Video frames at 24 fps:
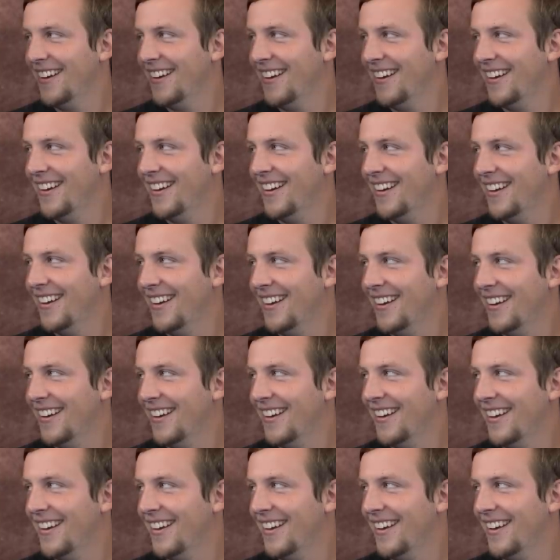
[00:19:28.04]

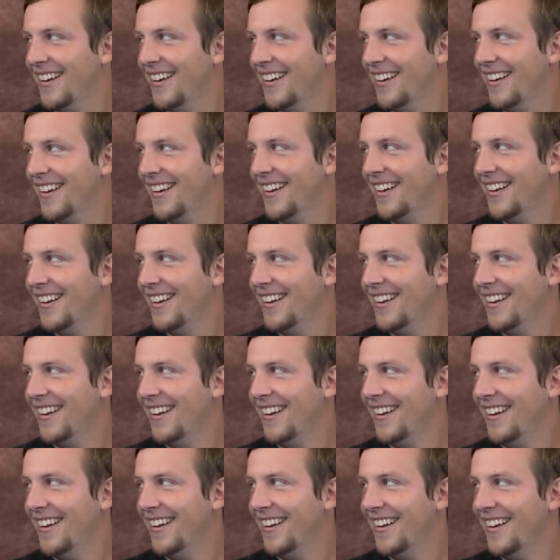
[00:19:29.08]

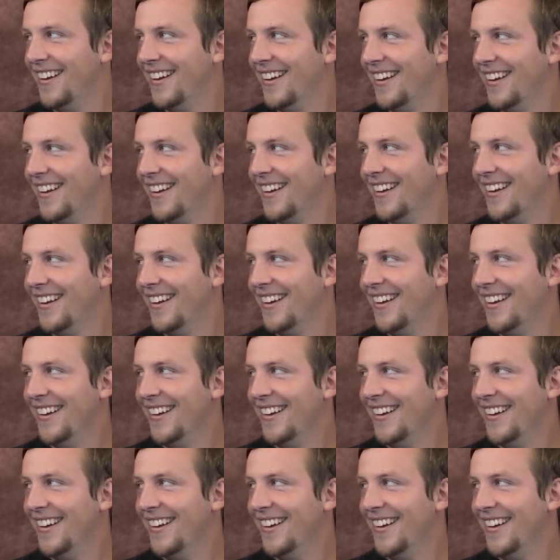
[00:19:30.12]
This person isn't speaking.